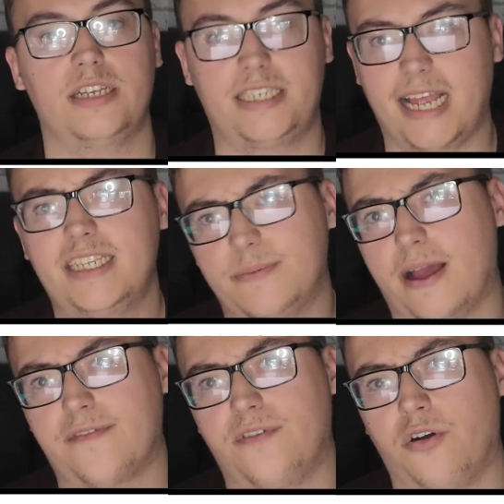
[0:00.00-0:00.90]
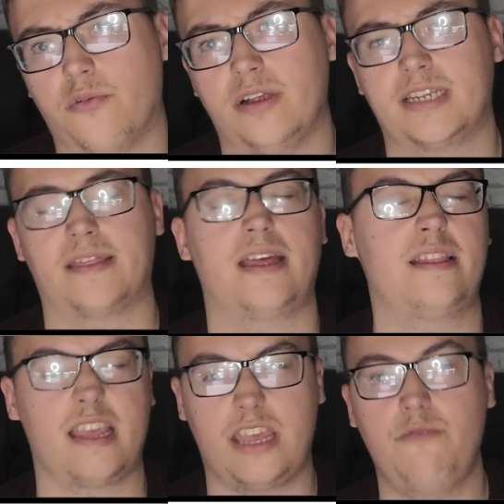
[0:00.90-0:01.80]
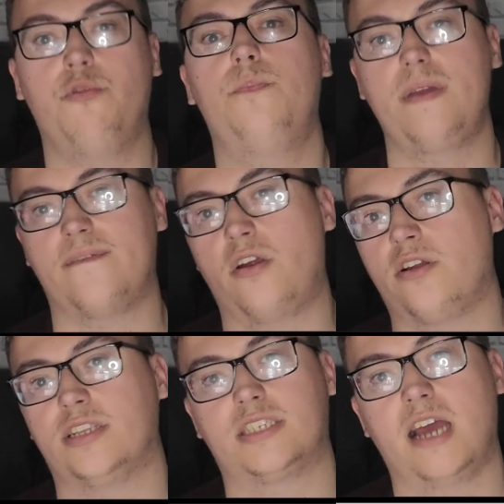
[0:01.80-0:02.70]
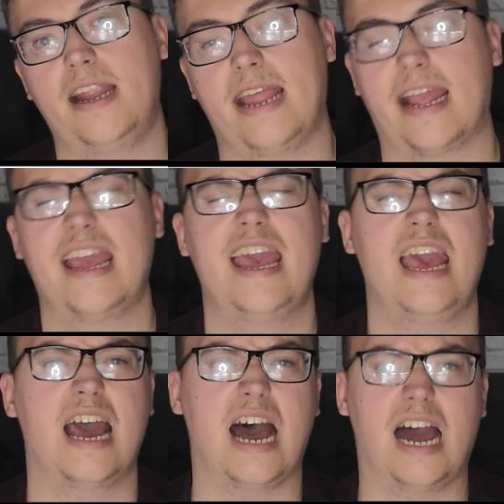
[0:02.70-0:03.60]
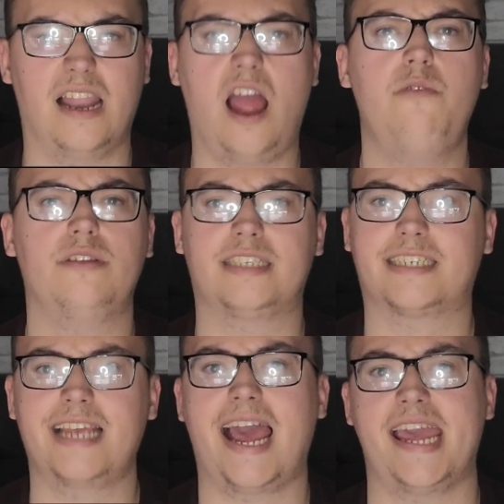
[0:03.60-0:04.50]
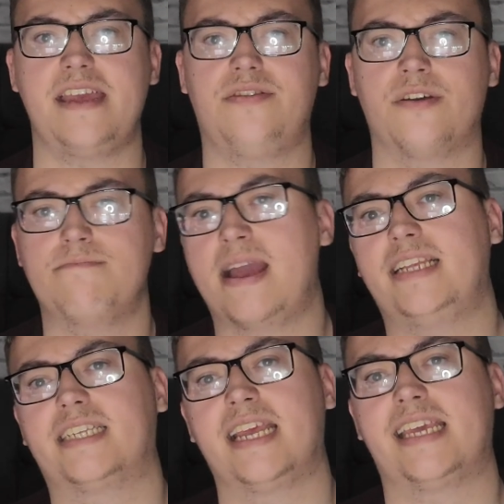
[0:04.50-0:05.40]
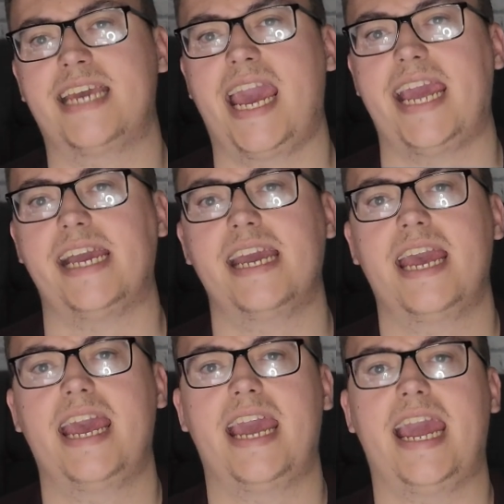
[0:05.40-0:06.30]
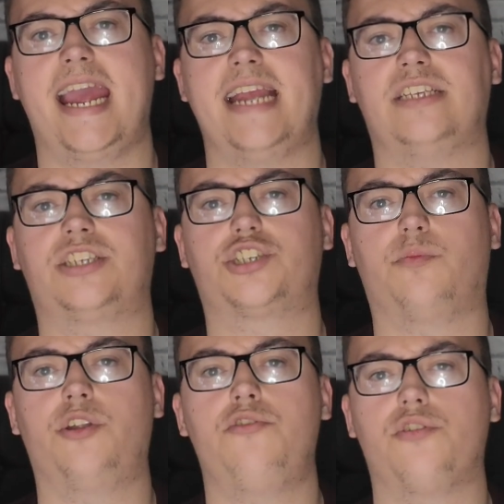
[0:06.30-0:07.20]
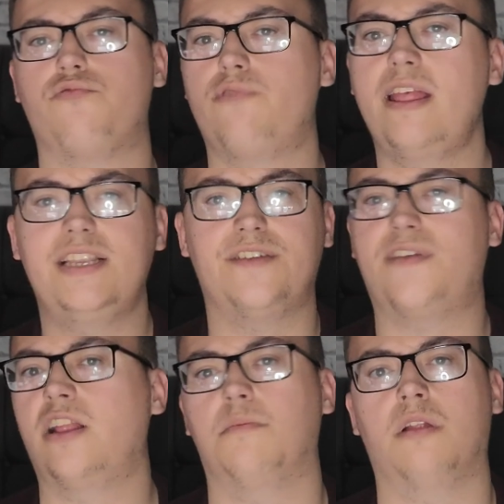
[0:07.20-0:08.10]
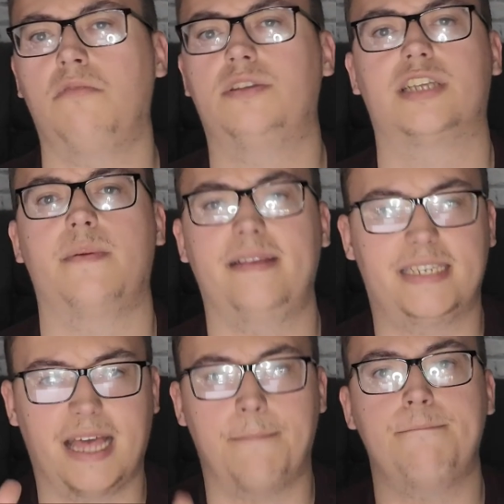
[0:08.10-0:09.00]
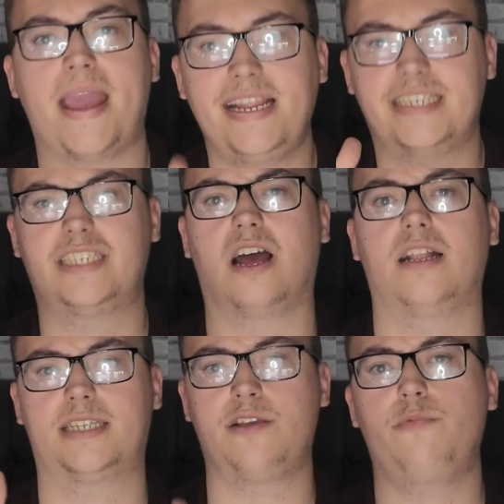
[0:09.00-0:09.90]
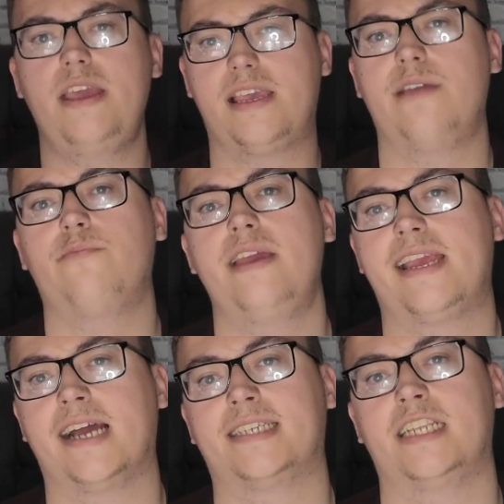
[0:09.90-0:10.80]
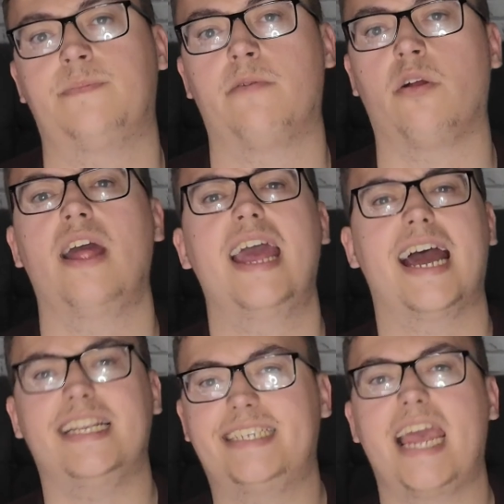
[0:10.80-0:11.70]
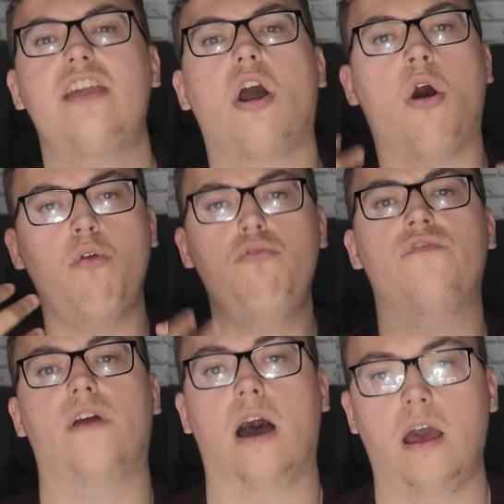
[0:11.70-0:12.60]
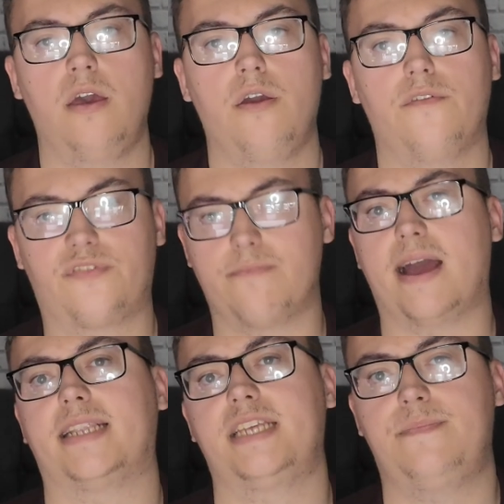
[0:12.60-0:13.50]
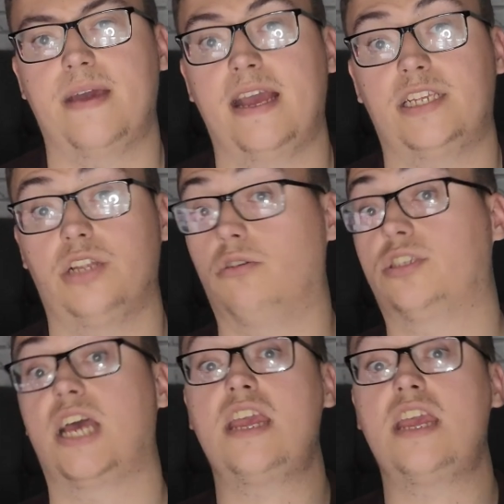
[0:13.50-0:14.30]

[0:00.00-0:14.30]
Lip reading: centre-back for us. I think that he would be a very good signing. And I would say that Maeson King is someone who can really develop long-term into that main starting week in, week out centre-back role and take over from Matty, Pearson, or